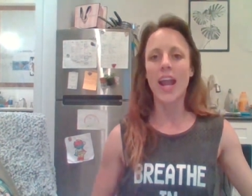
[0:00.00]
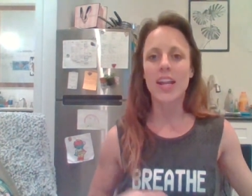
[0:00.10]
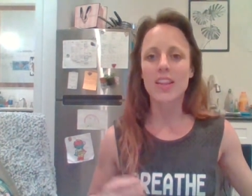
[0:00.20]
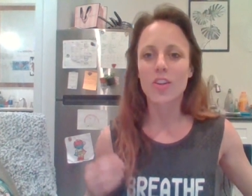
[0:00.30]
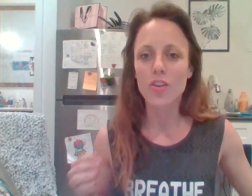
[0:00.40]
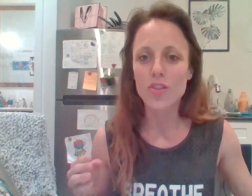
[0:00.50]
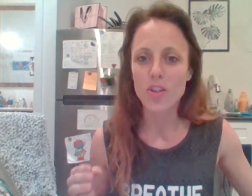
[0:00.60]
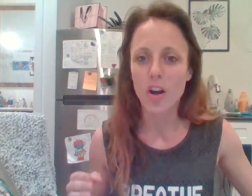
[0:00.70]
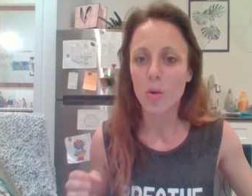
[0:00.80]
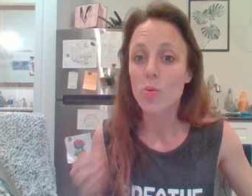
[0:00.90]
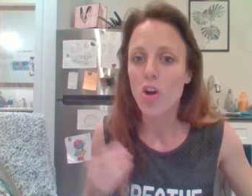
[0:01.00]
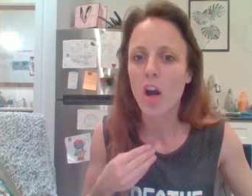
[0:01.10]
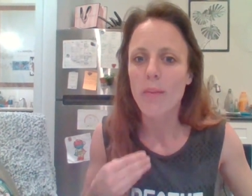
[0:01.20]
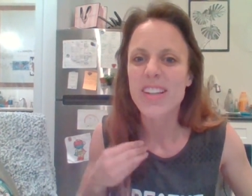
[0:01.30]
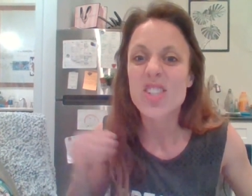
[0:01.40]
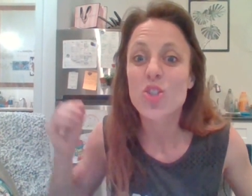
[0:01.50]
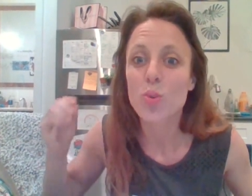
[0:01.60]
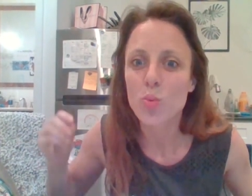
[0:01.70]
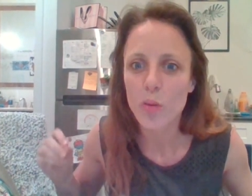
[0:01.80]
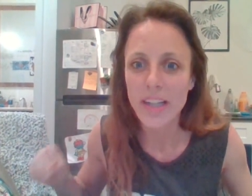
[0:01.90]
and the girl's car was on my
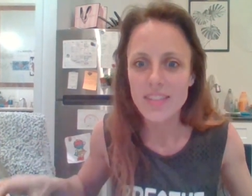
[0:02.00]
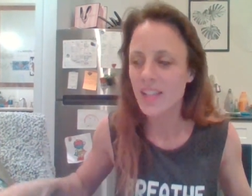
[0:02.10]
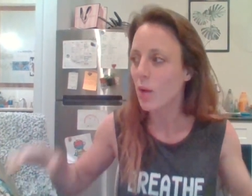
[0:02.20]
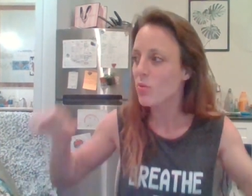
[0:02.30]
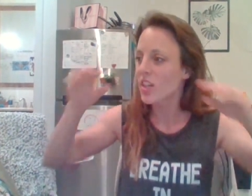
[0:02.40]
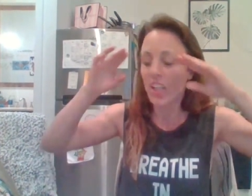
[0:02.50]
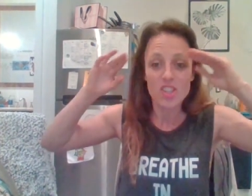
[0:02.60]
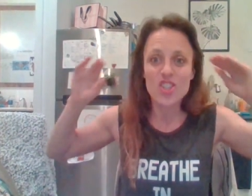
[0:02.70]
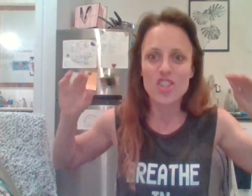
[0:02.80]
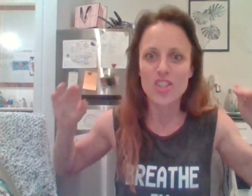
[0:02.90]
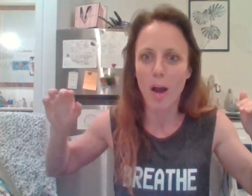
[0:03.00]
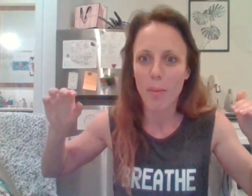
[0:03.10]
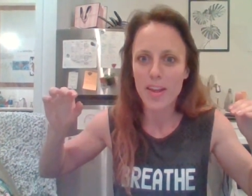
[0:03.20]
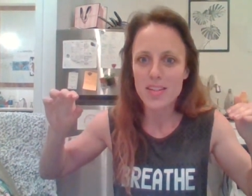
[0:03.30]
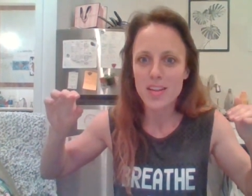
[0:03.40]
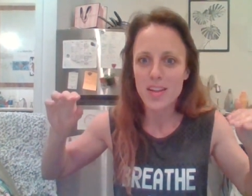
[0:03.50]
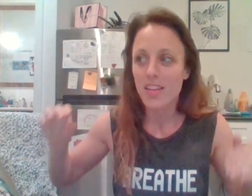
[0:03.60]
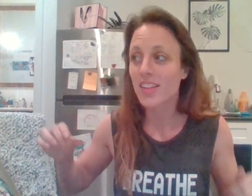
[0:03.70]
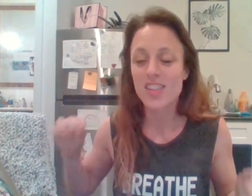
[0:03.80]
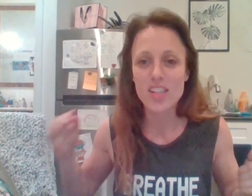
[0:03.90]
street and i was like stop it
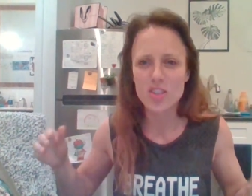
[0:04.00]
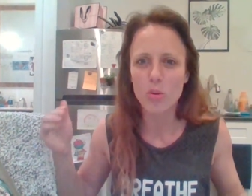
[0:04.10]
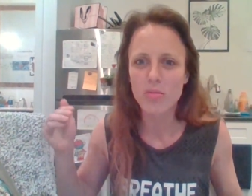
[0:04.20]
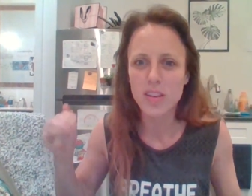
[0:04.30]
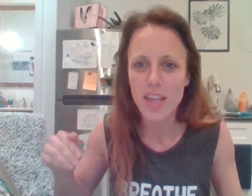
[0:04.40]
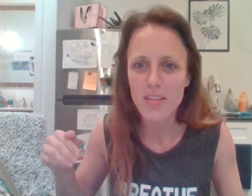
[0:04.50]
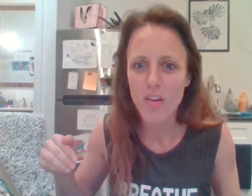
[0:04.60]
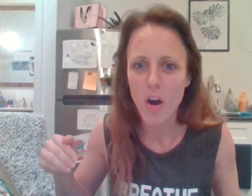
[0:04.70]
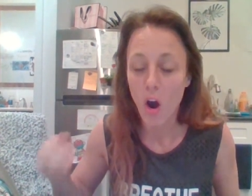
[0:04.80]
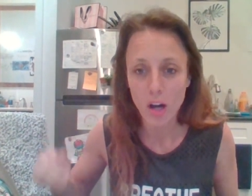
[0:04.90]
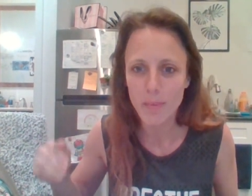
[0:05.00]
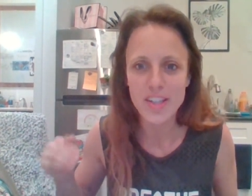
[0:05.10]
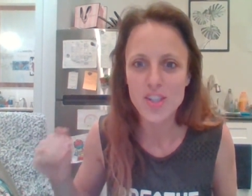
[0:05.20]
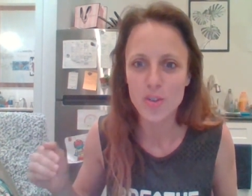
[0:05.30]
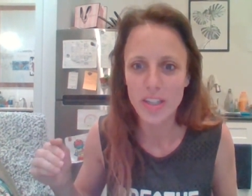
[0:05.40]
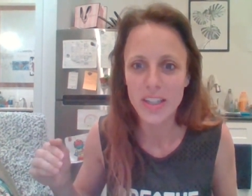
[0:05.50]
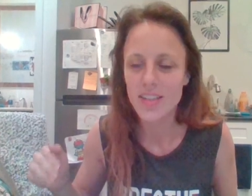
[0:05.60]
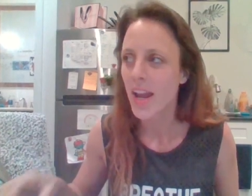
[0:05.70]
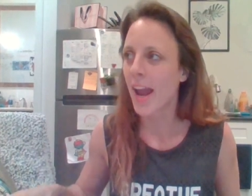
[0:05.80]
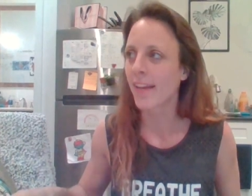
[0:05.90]
like does this girl live on my street
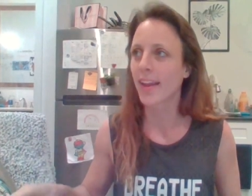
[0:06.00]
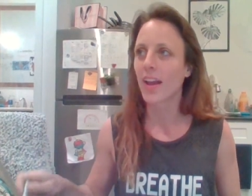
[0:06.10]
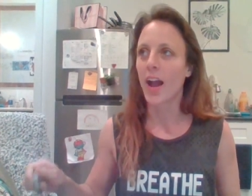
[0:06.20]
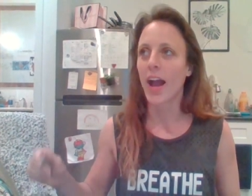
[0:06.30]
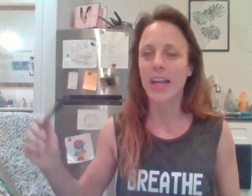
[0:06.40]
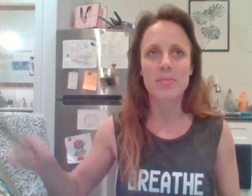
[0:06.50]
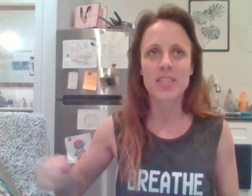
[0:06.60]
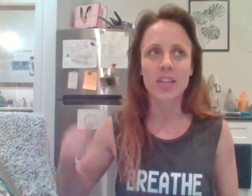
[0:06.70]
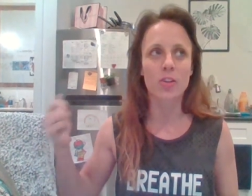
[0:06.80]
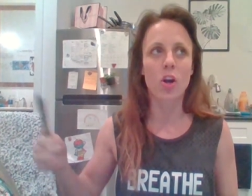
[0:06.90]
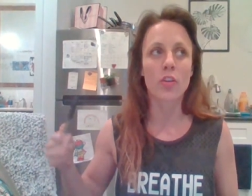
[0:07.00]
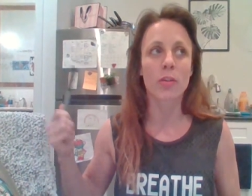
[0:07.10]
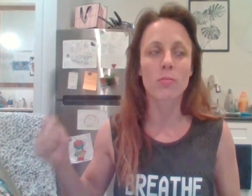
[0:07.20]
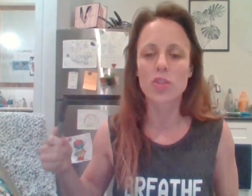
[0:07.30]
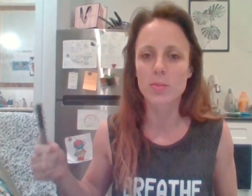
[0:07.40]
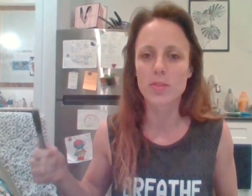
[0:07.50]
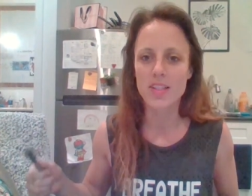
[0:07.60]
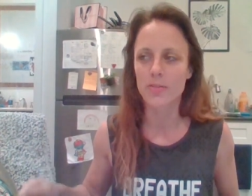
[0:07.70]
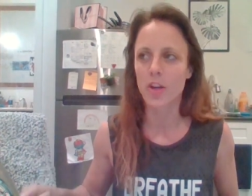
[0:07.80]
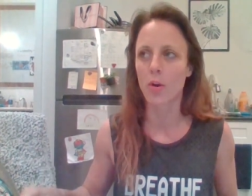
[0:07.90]
and like i kept seeing her car there multiple
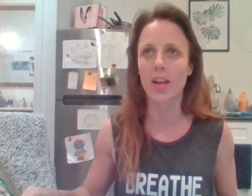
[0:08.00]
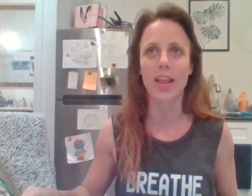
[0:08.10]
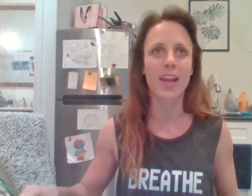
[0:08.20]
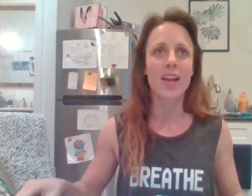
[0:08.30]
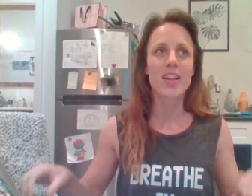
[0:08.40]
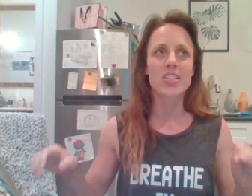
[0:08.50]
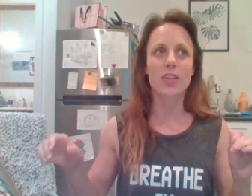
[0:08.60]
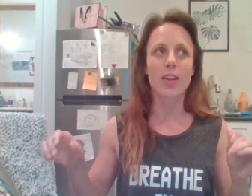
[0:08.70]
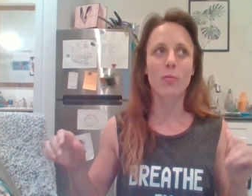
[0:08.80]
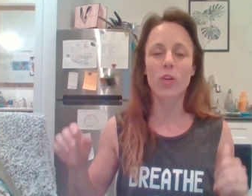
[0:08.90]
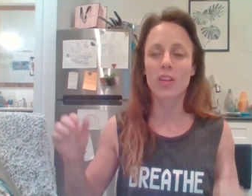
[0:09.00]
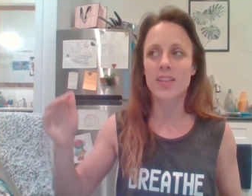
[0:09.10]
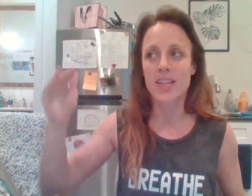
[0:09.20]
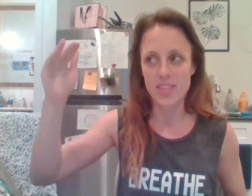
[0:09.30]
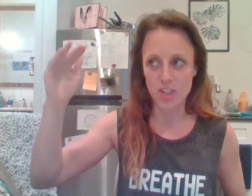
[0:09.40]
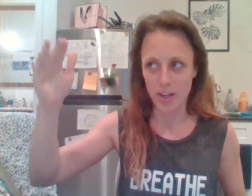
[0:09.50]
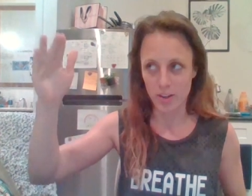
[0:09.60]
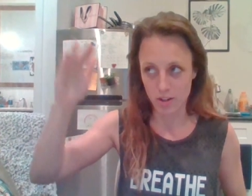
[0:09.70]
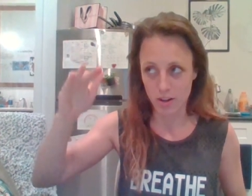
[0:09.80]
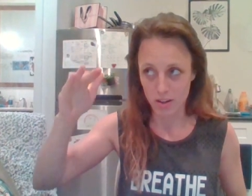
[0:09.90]
days in a row and like so like one of the days she had
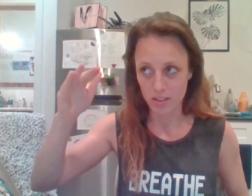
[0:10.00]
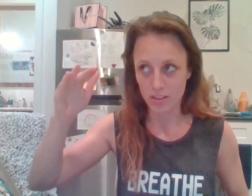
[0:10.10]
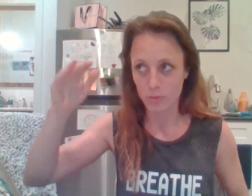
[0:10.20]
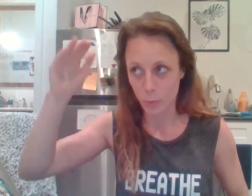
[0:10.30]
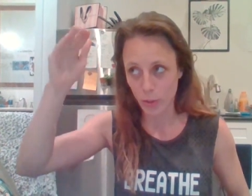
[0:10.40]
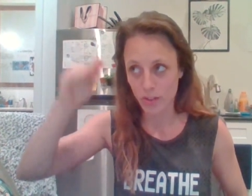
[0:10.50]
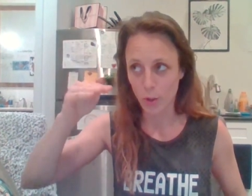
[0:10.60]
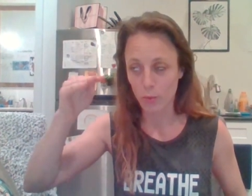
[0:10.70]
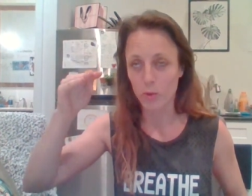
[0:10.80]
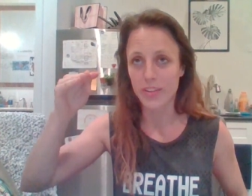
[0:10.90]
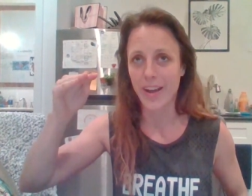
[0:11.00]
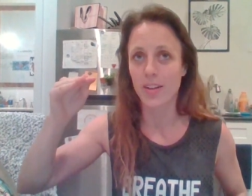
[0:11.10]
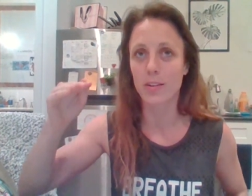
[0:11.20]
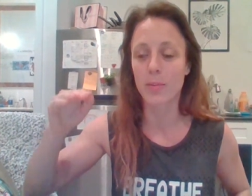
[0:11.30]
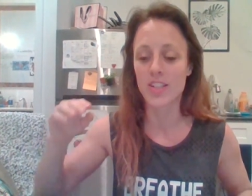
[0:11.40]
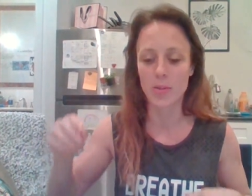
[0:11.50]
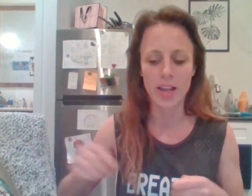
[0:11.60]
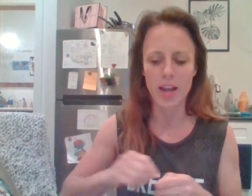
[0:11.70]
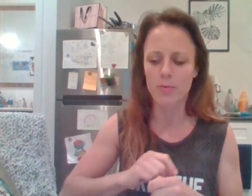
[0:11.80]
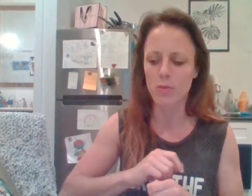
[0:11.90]
her car window roll down a little bit so
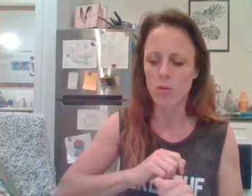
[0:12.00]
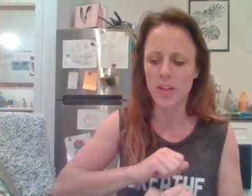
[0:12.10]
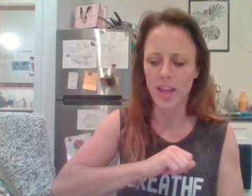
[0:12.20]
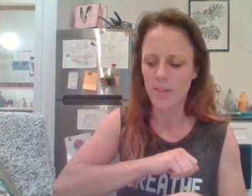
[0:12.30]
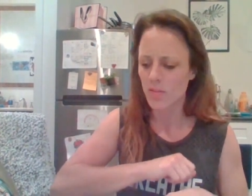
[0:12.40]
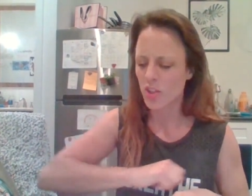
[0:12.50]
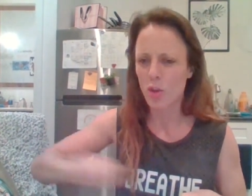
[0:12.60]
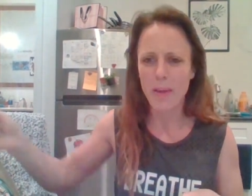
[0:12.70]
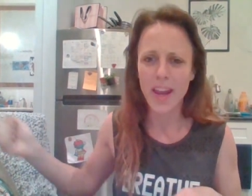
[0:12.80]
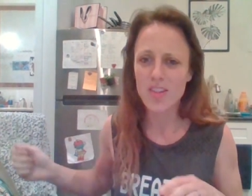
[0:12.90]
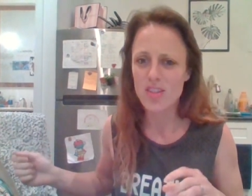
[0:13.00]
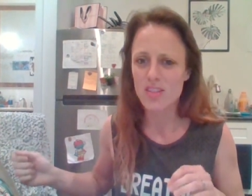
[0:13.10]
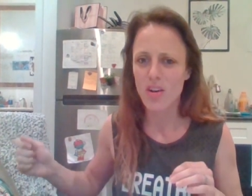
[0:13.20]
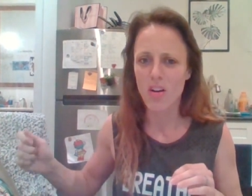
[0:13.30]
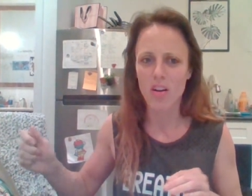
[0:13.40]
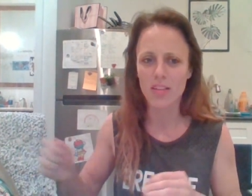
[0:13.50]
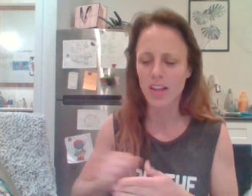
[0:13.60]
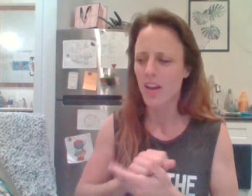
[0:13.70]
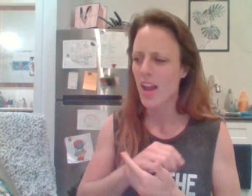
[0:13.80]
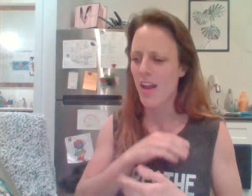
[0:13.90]
like i wrote like two pages long like